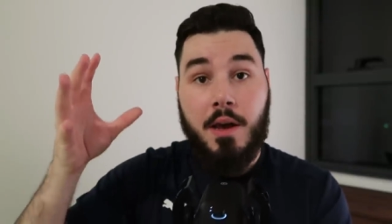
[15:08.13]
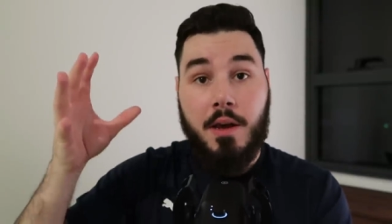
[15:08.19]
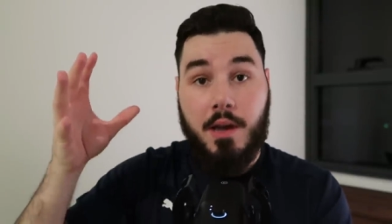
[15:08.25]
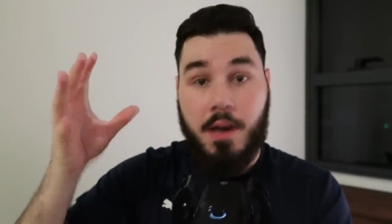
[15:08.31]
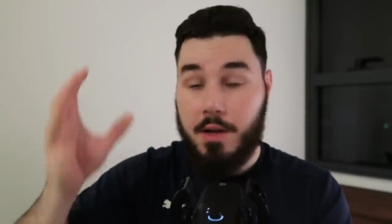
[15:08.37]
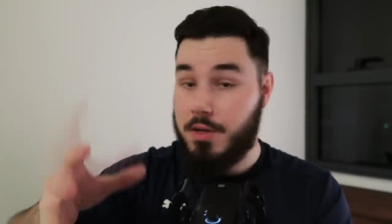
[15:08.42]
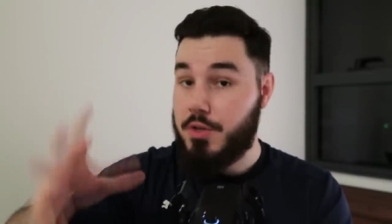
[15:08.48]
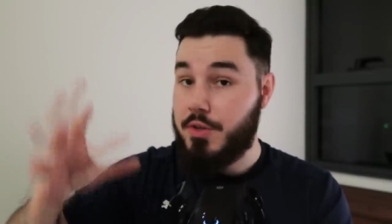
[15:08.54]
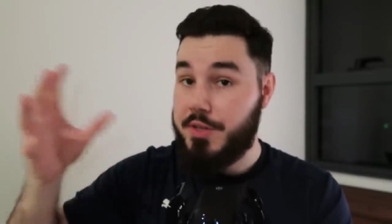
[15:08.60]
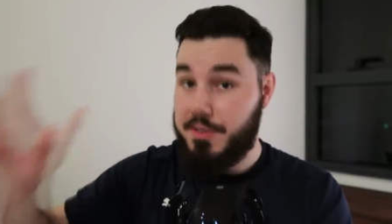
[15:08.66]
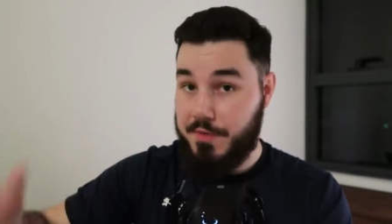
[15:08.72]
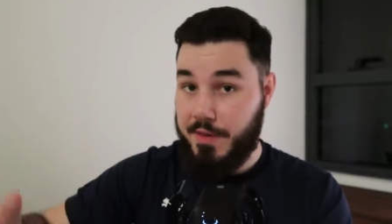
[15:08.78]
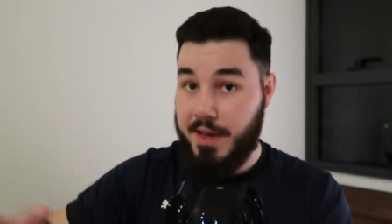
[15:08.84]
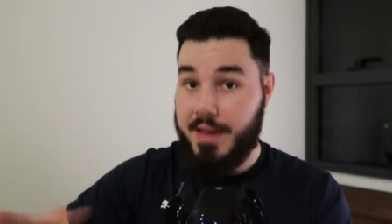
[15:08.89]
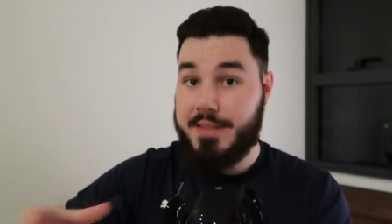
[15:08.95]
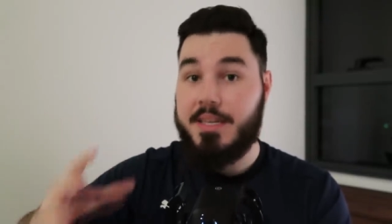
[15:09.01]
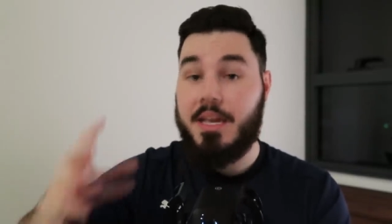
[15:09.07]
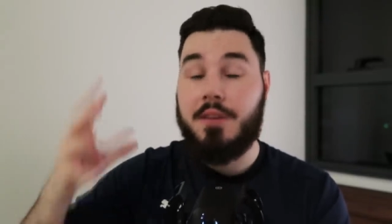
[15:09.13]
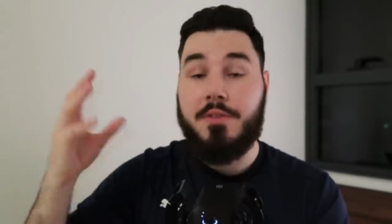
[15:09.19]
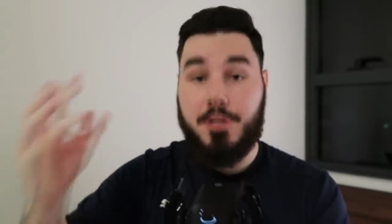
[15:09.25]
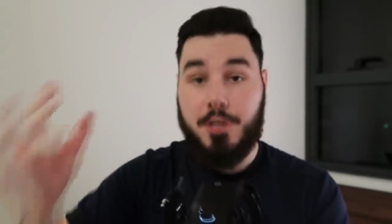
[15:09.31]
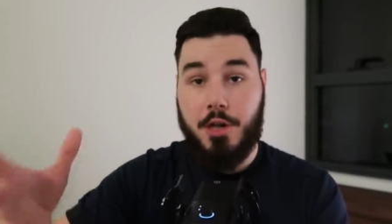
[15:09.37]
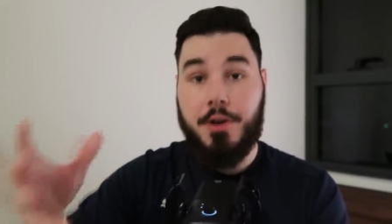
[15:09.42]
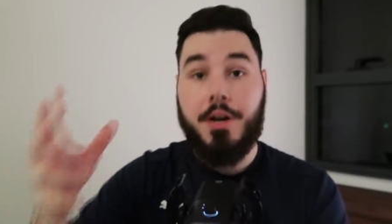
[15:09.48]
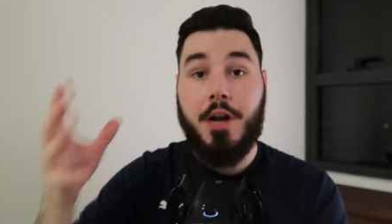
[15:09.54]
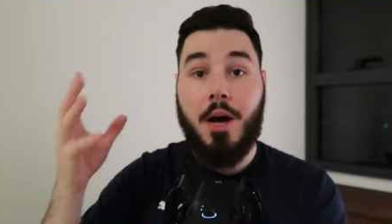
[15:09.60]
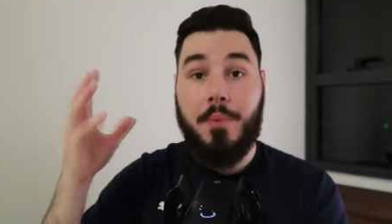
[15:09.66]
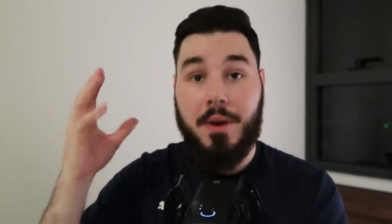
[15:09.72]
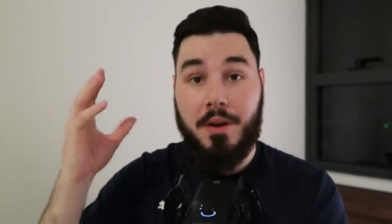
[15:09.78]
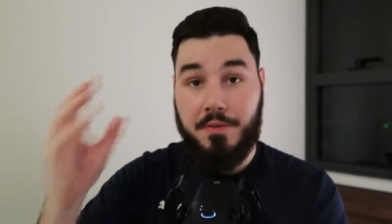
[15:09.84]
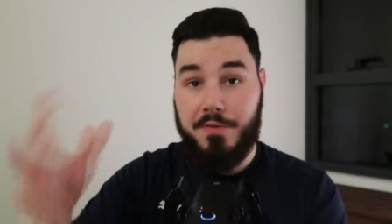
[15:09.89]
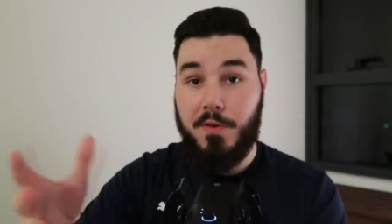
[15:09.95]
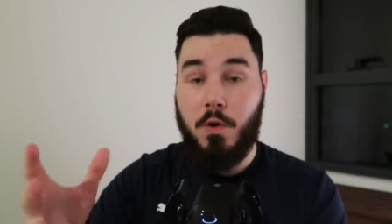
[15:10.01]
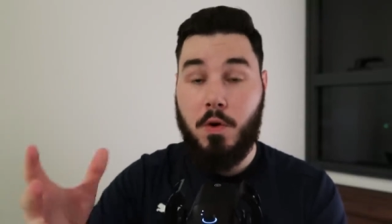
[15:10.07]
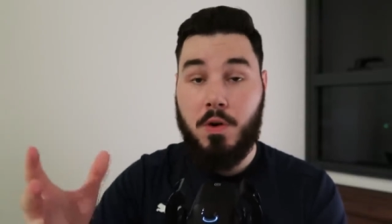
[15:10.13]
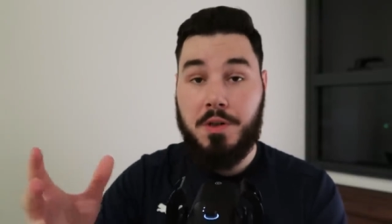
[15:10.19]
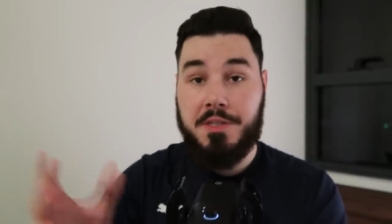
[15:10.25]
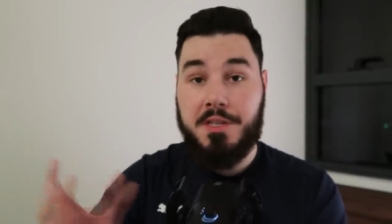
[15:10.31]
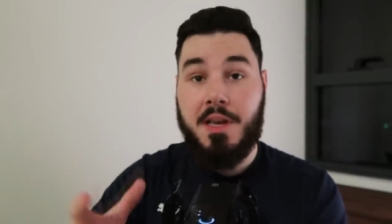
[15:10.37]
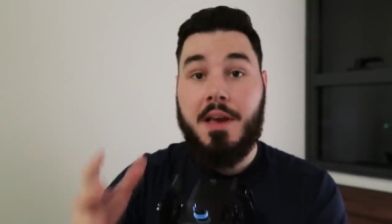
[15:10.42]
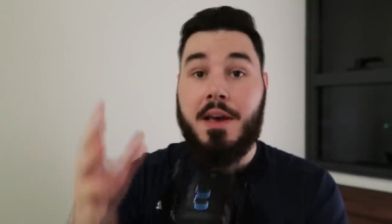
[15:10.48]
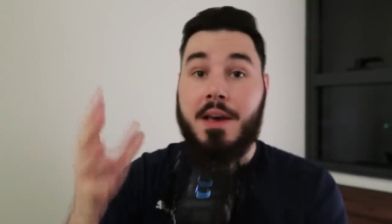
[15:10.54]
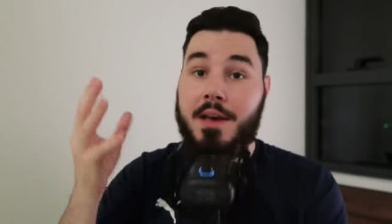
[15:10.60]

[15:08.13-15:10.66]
countries' fans have showed up in force